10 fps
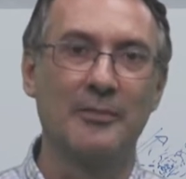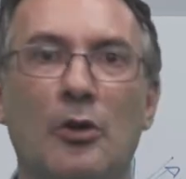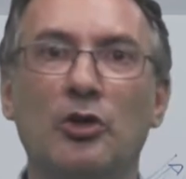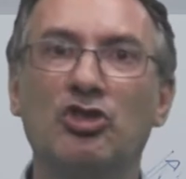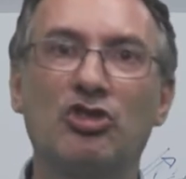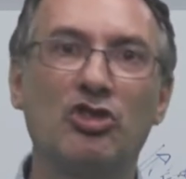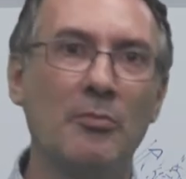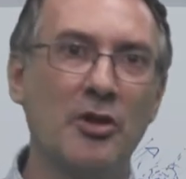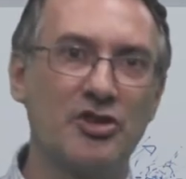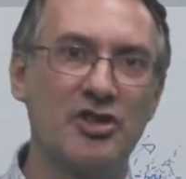With so
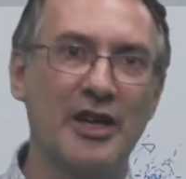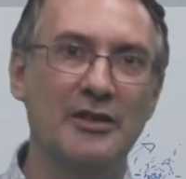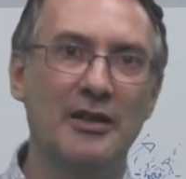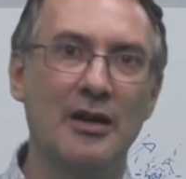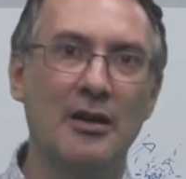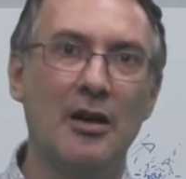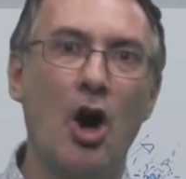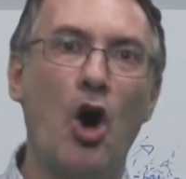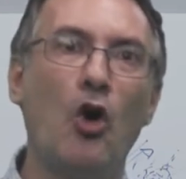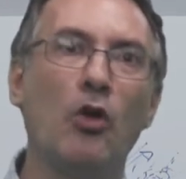much data,
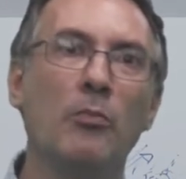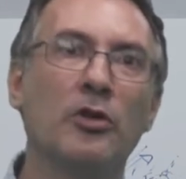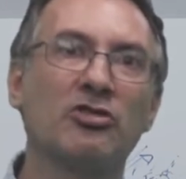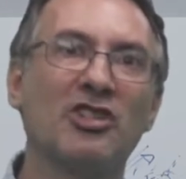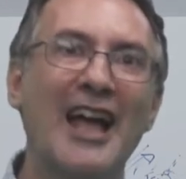almost